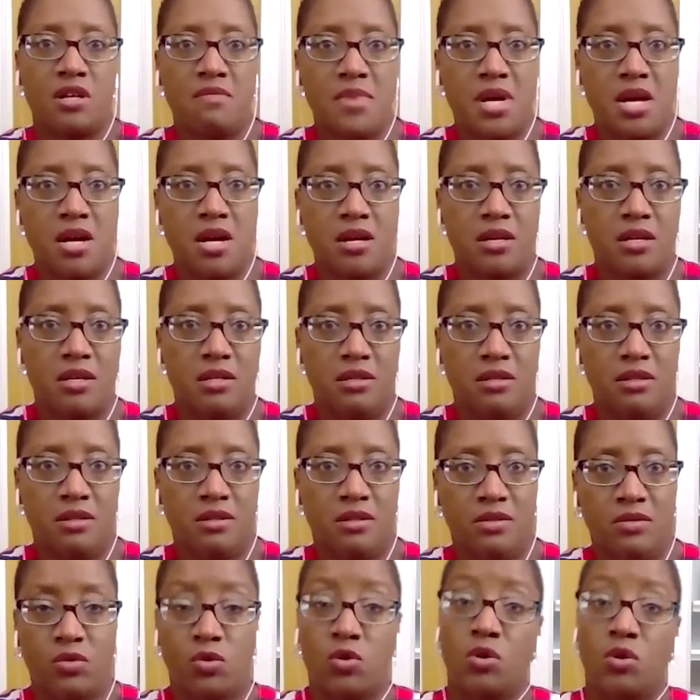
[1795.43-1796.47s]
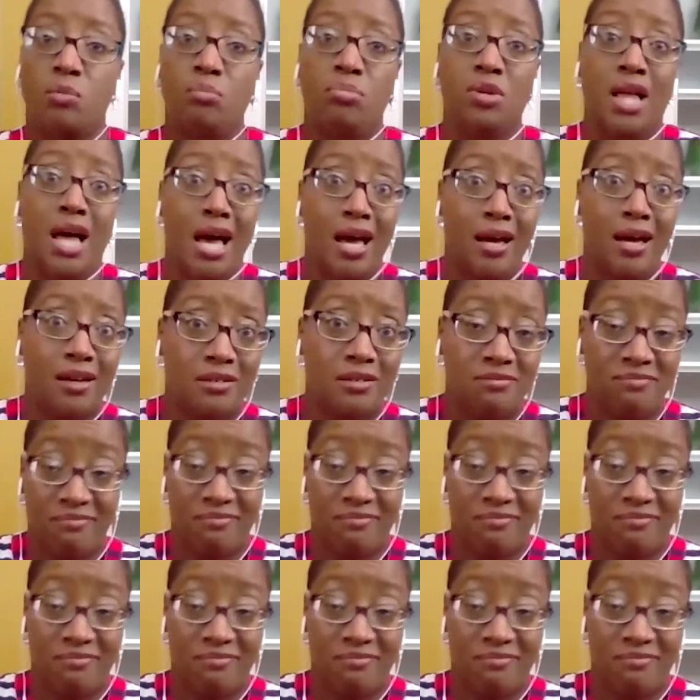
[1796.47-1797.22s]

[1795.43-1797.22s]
American or Black,